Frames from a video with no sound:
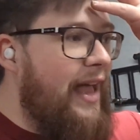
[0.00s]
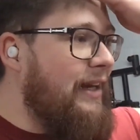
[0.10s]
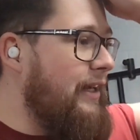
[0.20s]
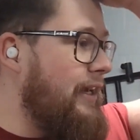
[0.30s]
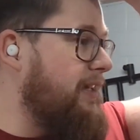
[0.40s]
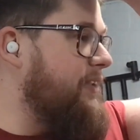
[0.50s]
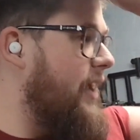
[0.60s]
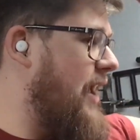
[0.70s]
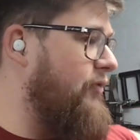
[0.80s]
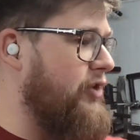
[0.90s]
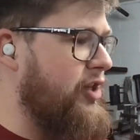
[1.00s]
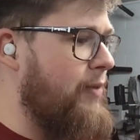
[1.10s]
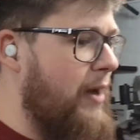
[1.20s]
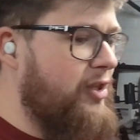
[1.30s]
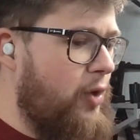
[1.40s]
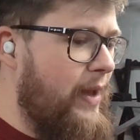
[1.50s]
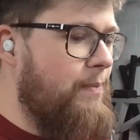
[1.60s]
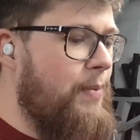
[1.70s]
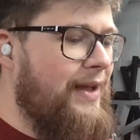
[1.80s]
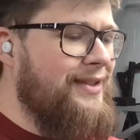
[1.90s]
any easier every time I do
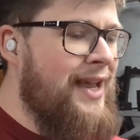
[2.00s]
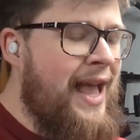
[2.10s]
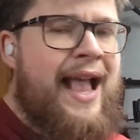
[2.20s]
it, but